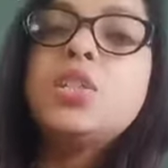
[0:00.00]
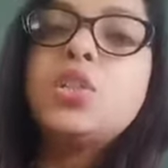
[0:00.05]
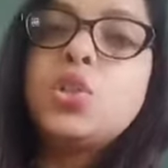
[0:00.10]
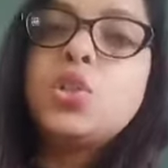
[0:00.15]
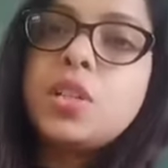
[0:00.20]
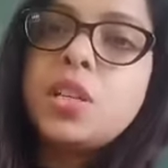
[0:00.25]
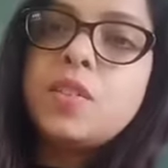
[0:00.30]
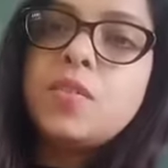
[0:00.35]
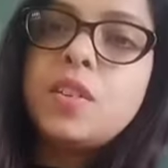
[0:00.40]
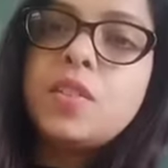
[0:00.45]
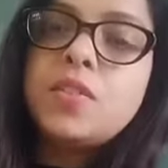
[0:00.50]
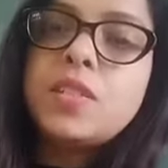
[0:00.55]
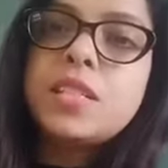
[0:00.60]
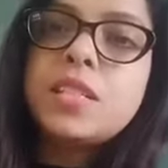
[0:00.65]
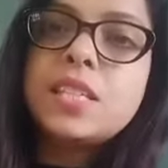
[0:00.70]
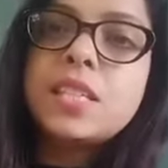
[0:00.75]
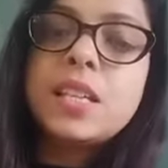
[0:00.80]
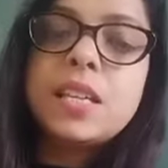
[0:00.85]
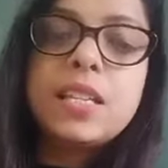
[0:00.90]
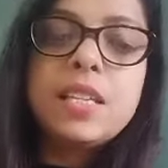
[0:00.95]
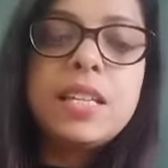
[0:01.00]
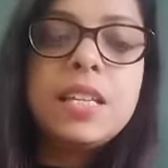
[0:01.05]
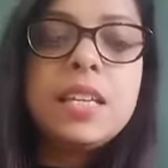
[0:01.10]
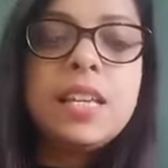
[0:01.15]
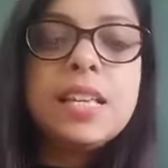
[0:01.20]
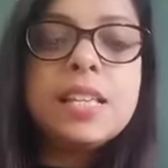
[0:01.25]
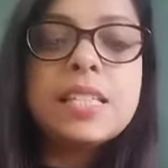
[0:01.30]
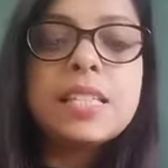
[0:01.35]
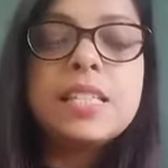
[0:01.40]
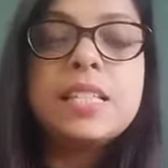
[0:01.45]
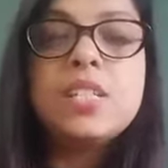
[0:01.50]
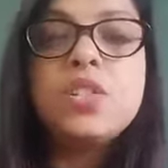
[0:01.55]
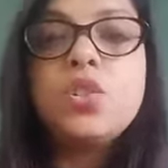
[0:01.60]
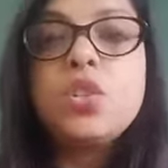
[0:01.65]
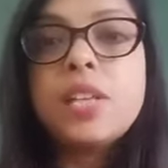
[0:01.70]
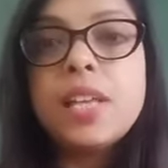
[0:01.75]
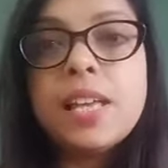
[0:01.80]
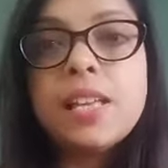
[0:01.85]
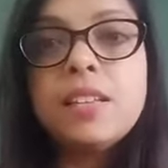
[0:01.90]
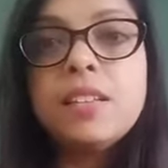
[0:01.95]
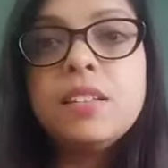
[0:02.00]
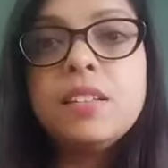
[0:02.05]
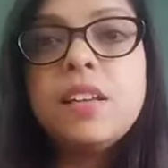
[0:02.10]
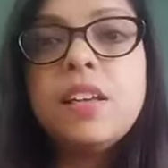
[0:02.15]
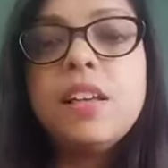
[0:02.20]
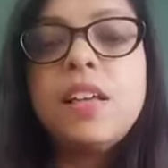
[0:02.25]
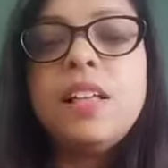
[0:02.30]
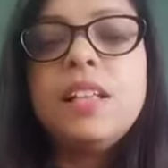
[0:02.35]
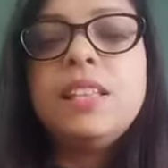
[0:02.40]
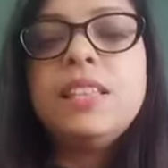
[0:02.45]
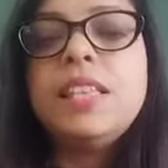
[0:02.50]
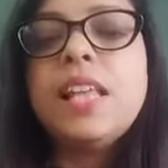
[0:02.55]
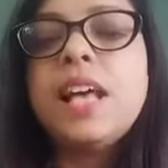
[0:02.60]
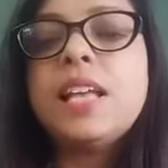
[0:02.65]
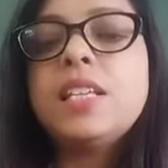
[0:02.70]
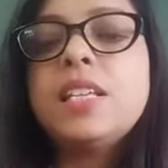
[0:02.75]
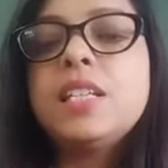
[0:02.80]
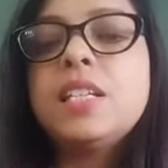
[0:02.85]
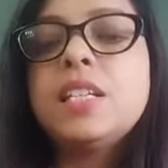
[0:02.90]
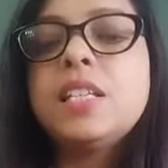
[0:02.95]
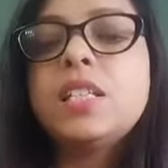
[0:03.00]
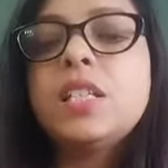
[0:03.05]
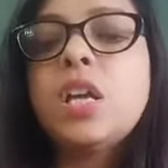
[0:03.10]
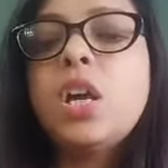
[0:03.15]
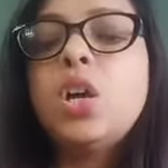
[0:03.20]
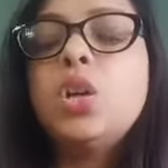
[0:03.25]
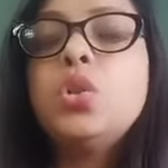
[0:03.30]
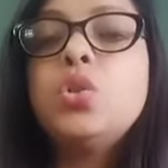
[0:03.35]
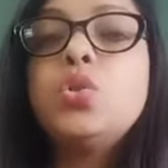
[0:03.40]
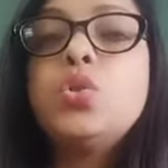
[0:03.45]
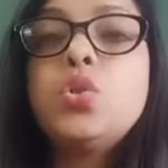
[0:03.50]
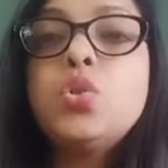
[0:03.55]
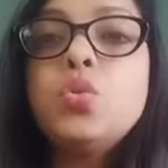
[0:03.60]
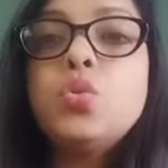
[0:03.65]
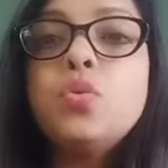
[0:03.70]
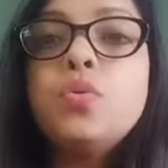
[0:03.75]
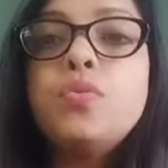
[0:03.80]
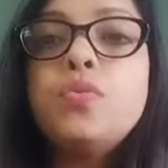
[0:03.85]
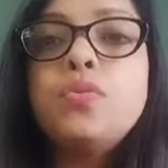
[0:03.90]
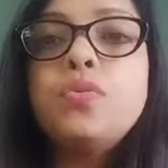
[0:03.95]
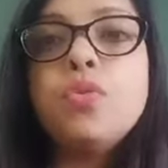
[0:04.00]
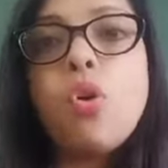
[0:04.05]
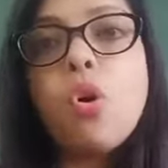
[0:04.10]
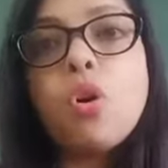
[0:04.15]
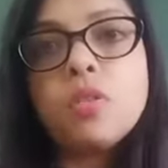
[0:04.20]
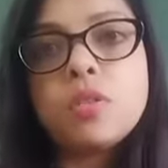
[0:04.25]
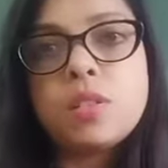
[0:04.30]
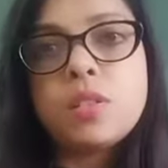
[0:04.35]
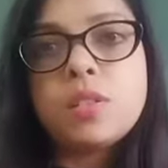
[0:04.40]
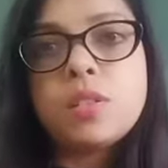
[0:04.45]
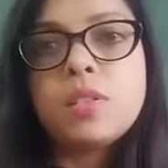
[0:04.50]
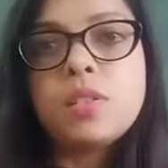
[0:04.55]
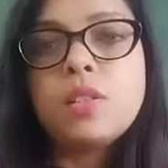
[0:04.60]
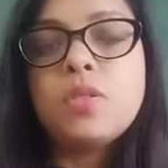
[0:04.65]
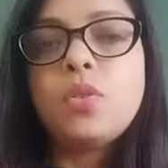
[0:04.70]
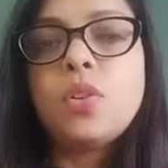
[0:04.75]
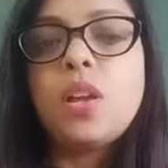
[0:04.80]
Today we will study lesson 10, that is two frogs.